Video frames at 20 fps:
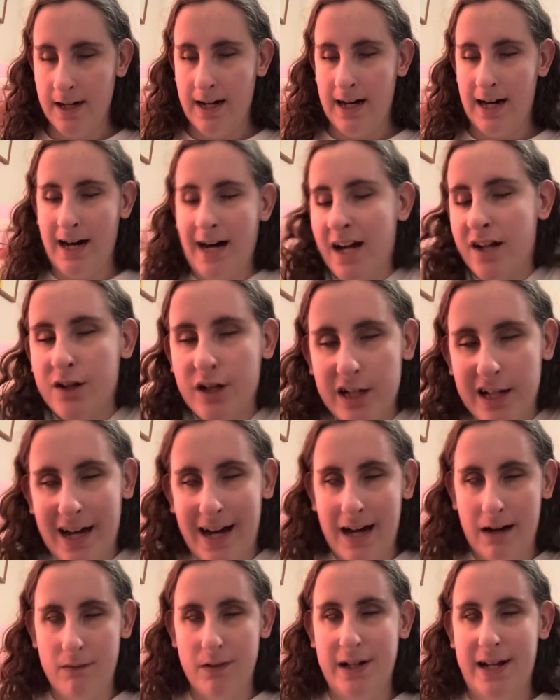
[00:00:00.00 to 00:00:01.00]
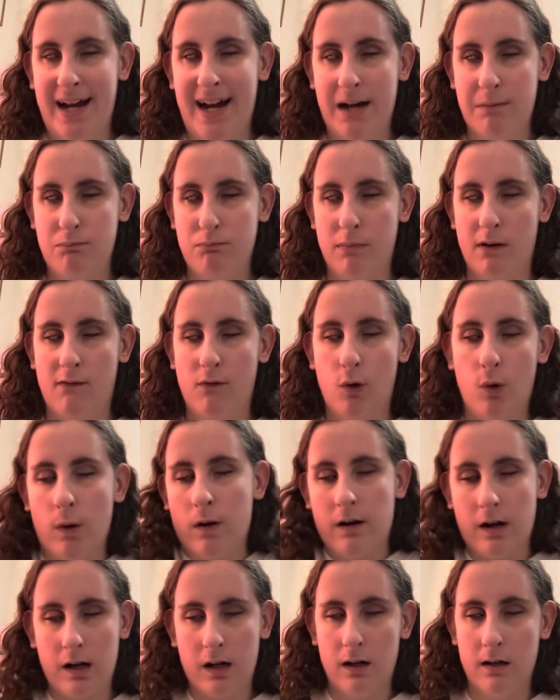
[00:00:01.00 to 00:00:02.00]
I did have an app
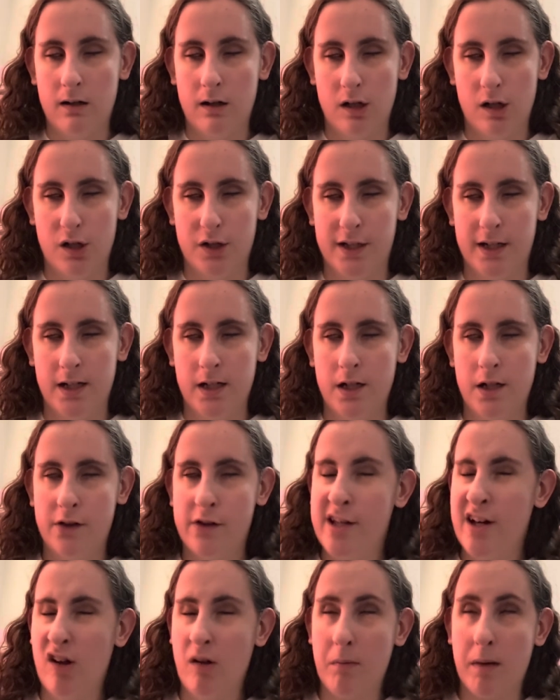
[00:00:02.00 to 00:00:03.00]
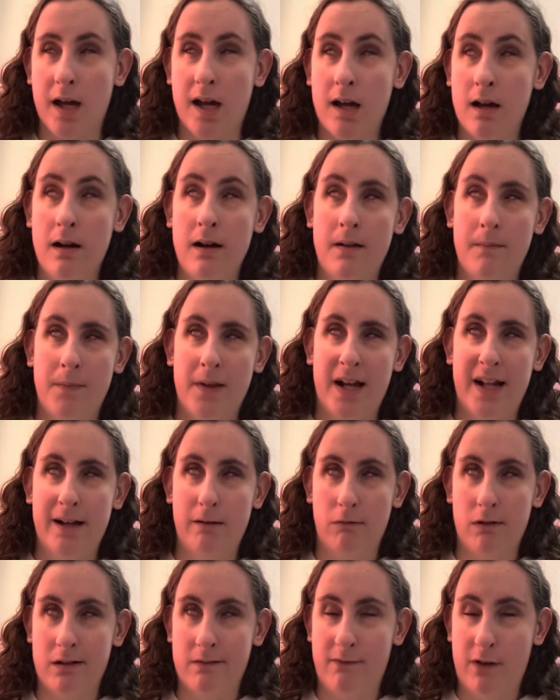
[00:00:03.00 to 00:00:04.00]
before called Tell Me, and it
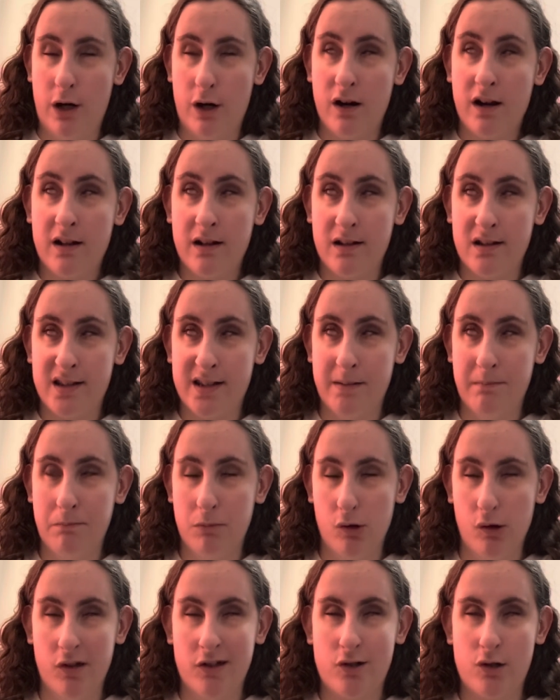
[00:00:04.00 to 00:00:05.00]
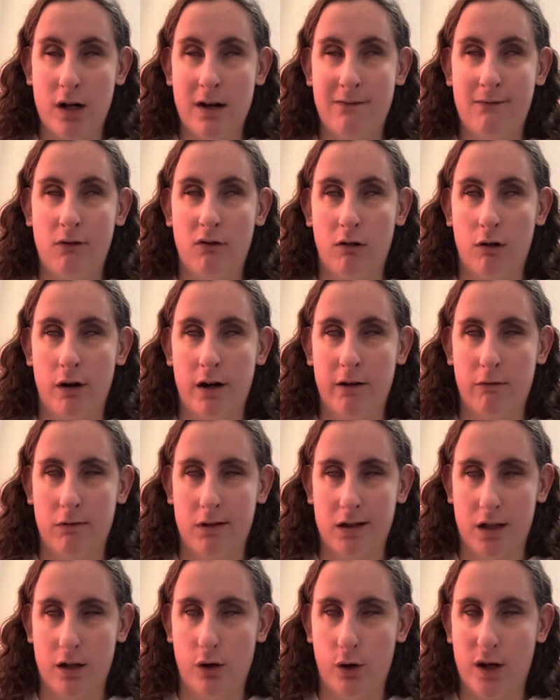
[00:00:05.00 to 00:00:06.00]
was very simple, straightforward. It
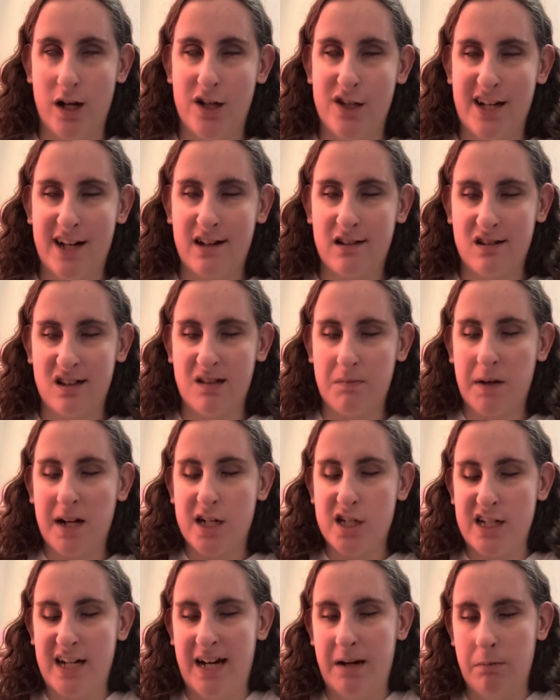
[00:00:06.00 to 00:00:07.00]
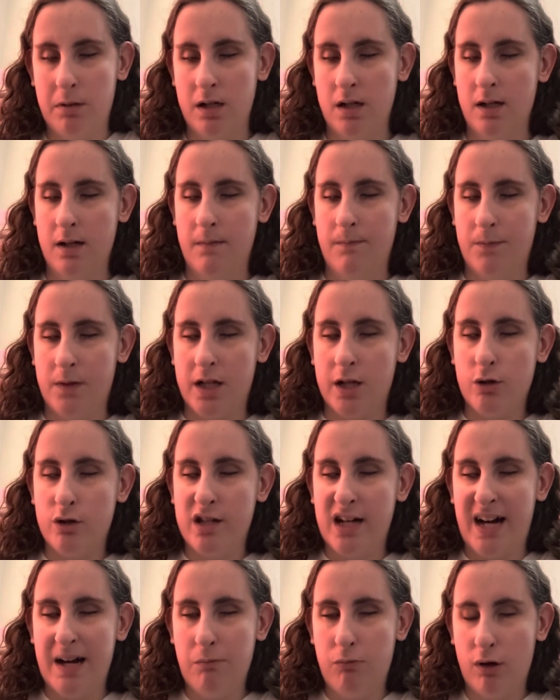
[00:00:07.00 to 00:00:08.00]
was literally a text-to-speech app. You
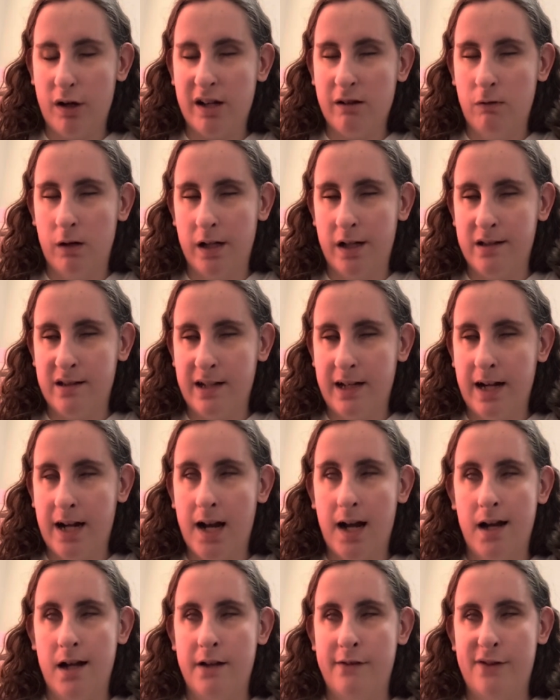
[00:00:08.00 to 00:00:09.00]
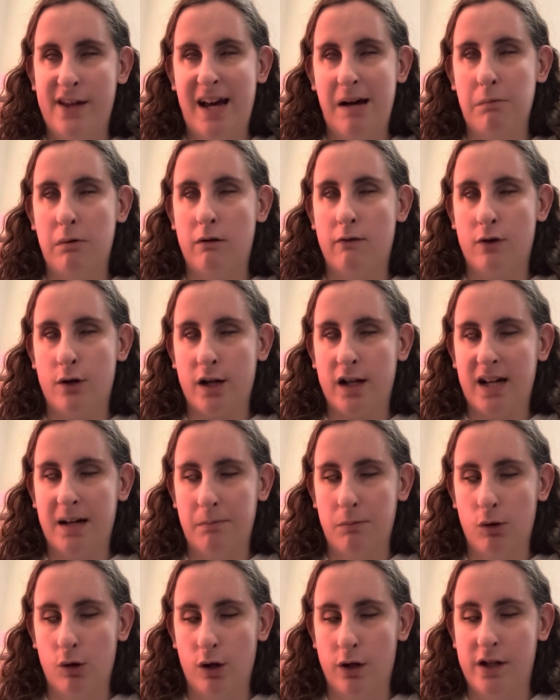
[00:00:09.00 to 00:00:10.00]
type what you want to say, tab over a
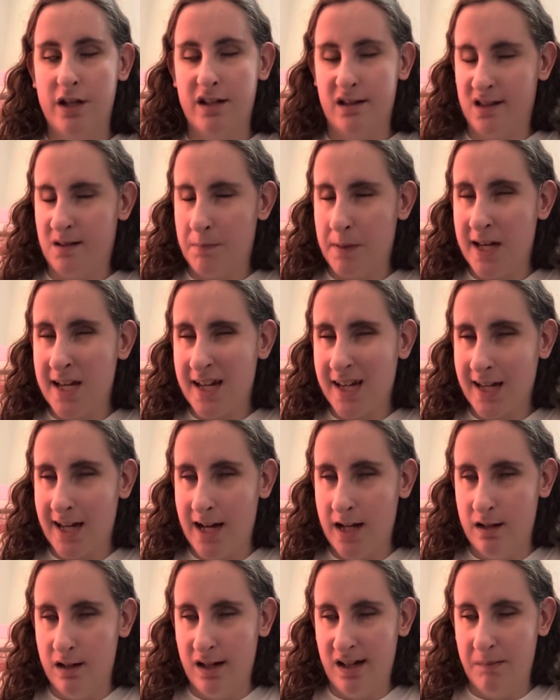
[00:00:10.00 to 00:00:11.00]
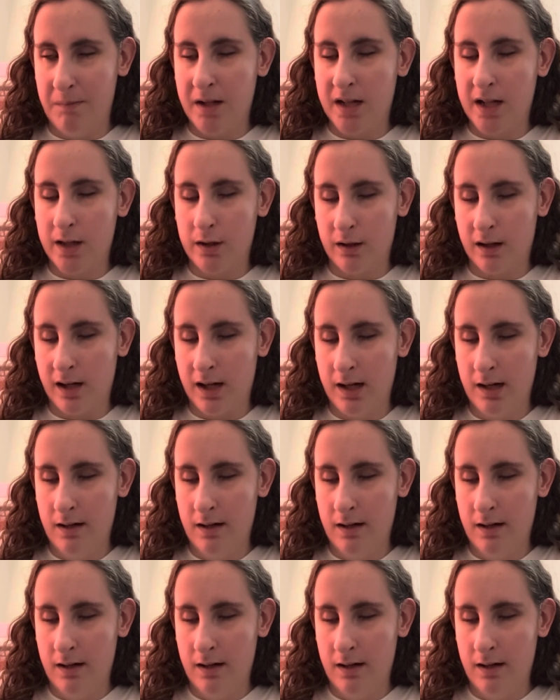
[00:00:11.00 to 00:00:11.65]
couple, and hit speak, and it immediately